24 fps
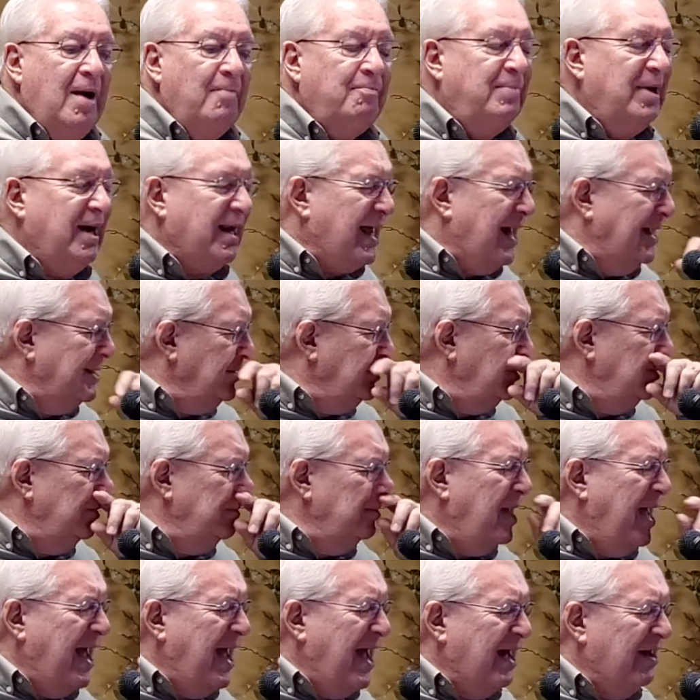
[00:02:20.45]
But I
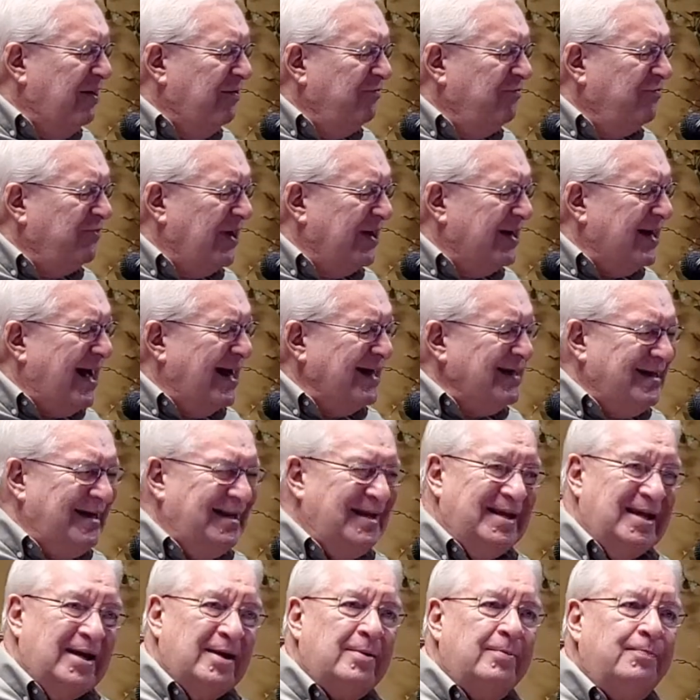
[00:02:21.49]
do have an
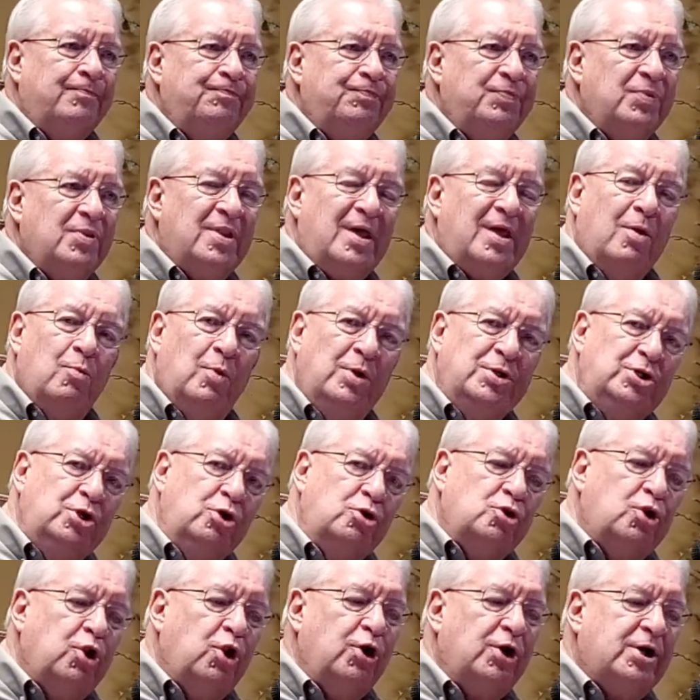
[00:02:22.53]
idea that when you
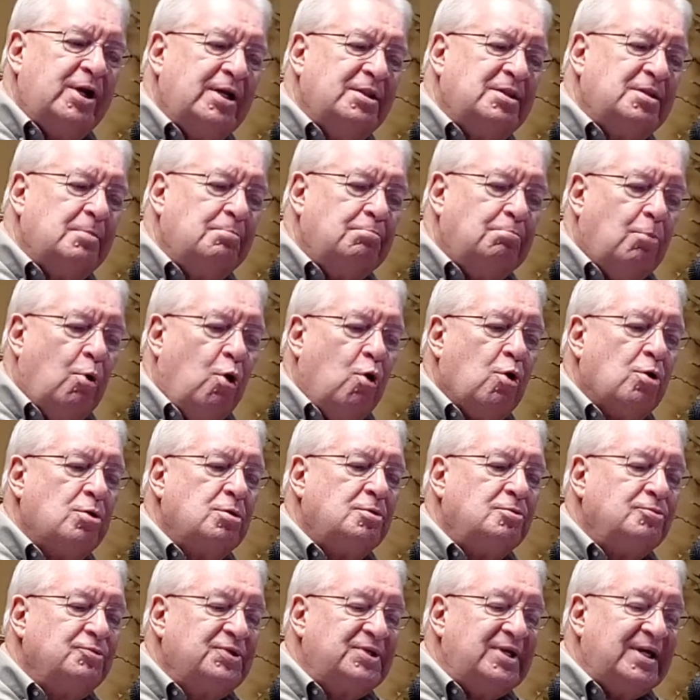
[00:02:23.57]
look at the
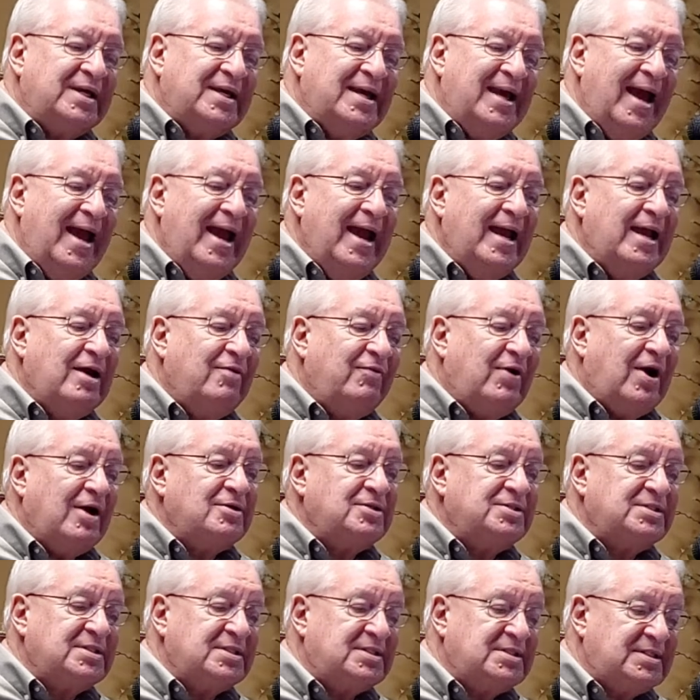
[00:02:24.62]
moral decay of our
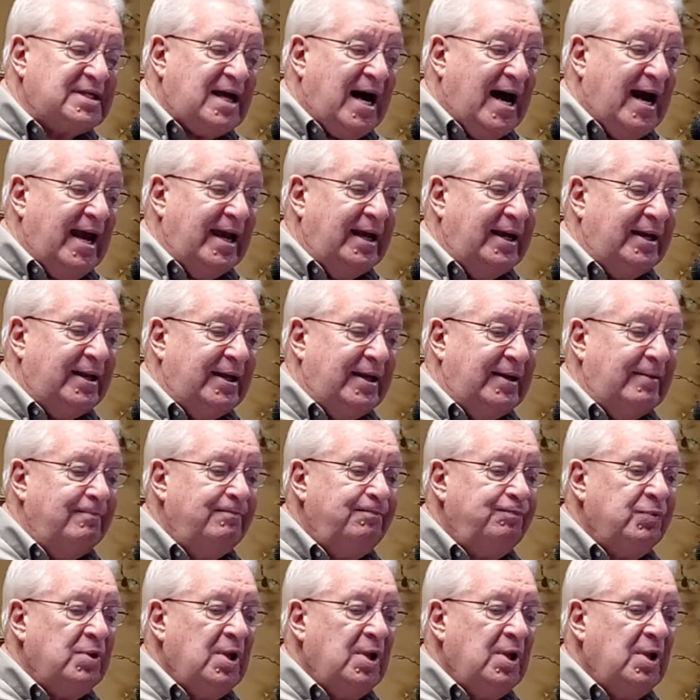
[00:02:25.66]
society,